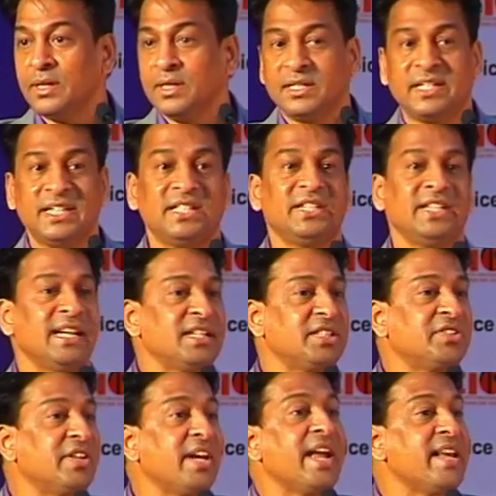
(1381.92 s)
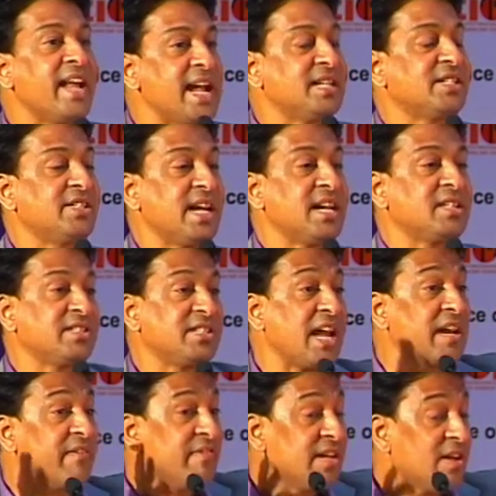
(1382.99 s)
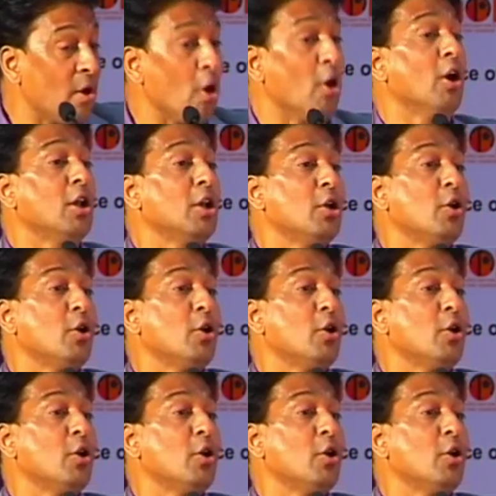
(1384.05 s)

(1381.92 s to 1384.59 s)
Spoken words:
CGST and SGST, and we all